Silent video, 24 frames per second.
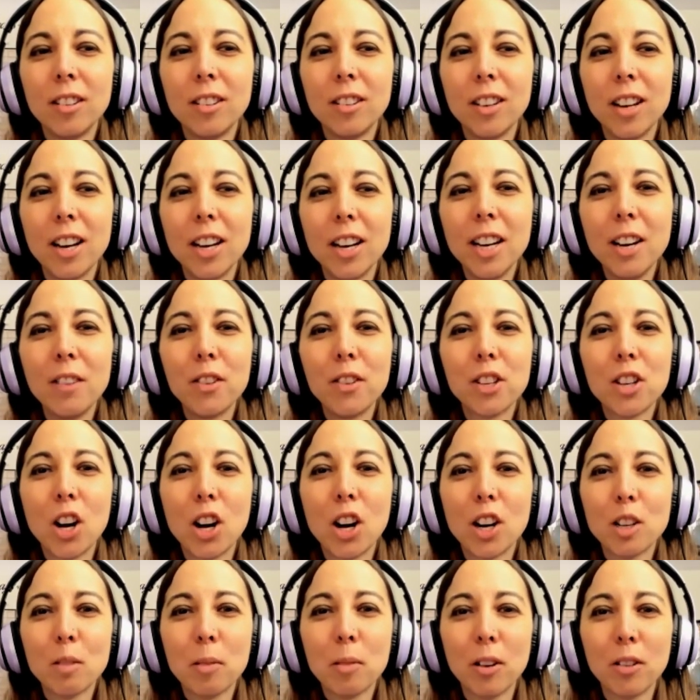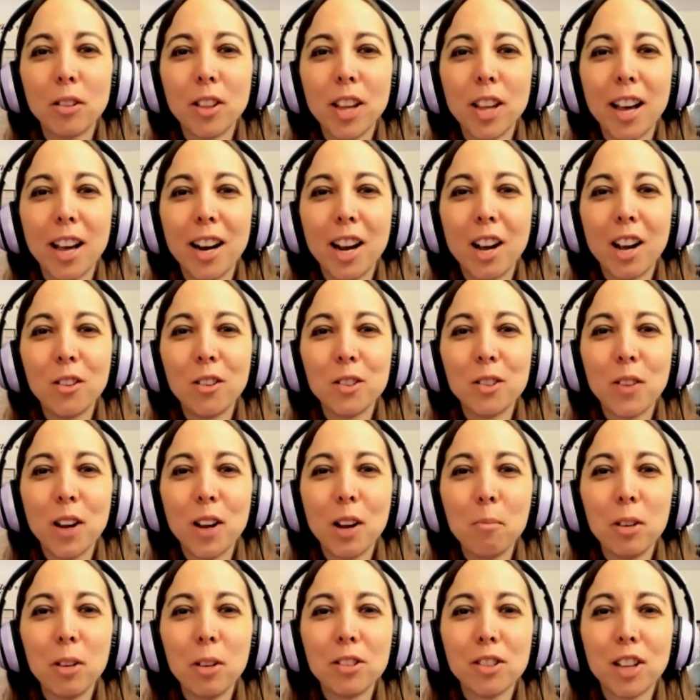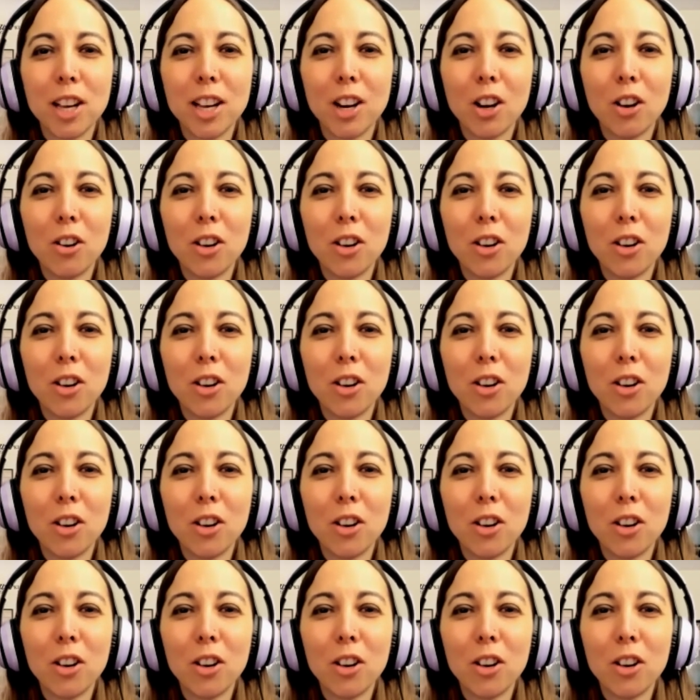And he even talked about that, how his family's like,